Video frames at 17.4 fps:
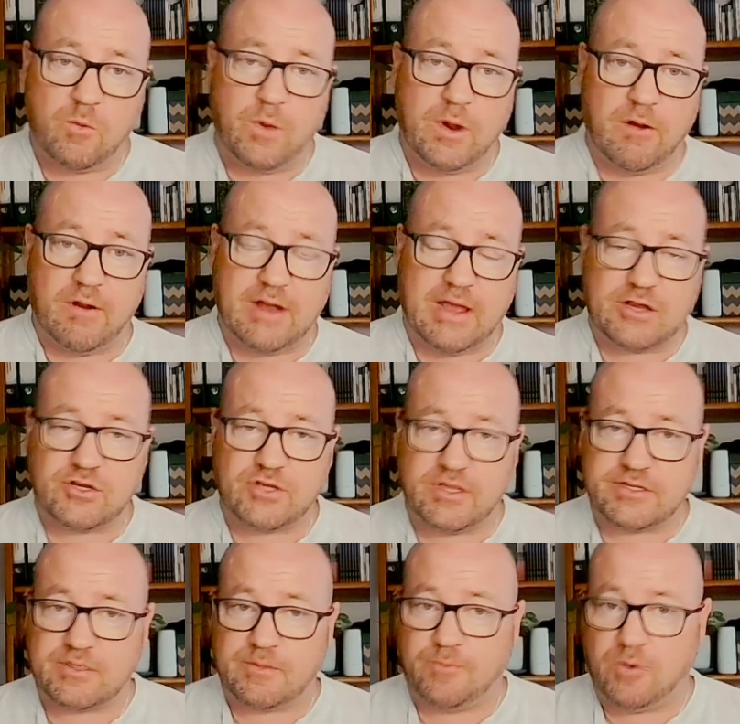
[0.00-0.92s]
where it actually
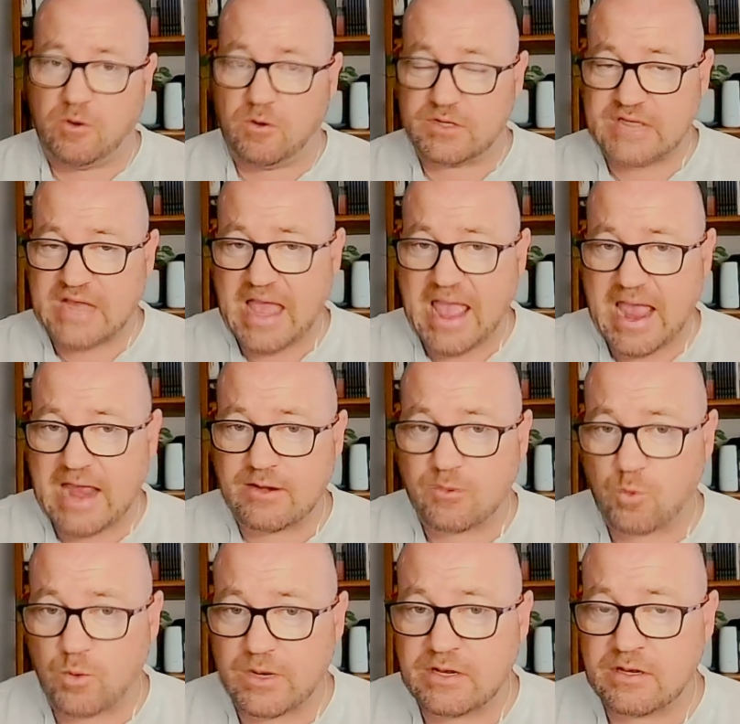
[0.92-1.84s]
supports
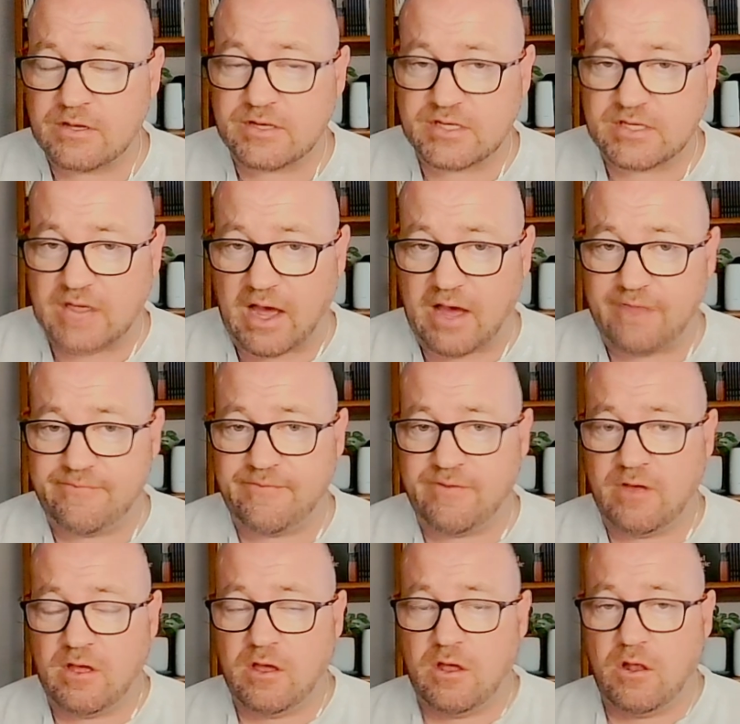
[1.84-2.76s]
handwritten stuff,
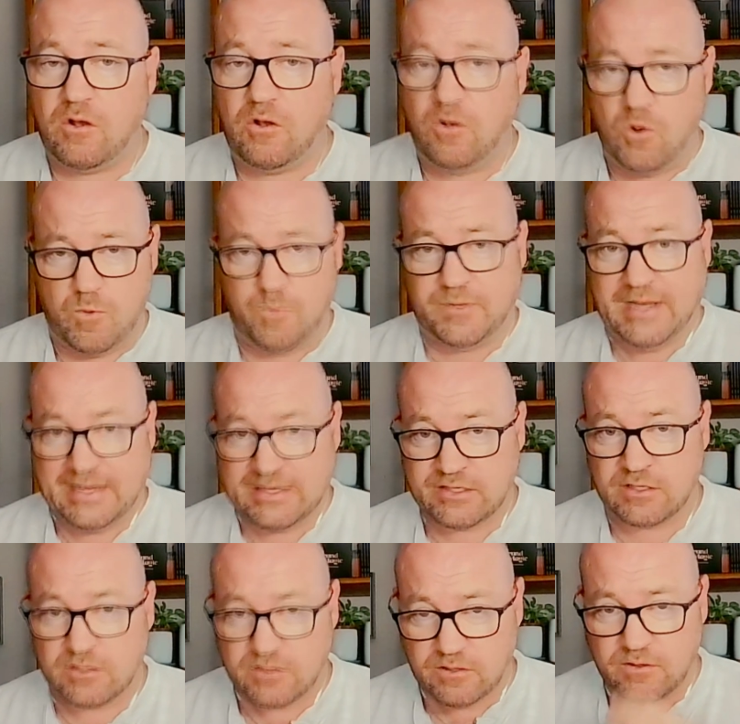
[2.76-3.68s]
Loop
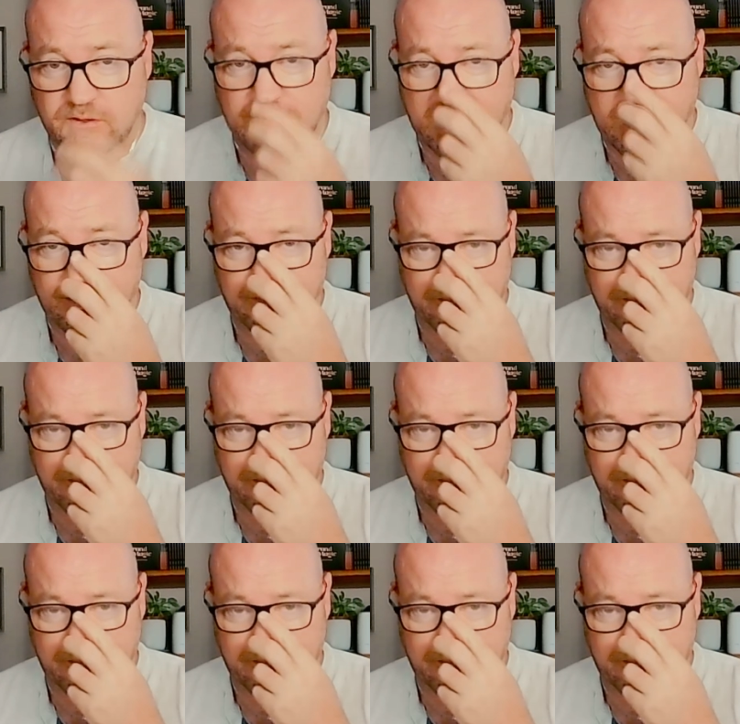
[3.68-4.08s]
doesn't do that.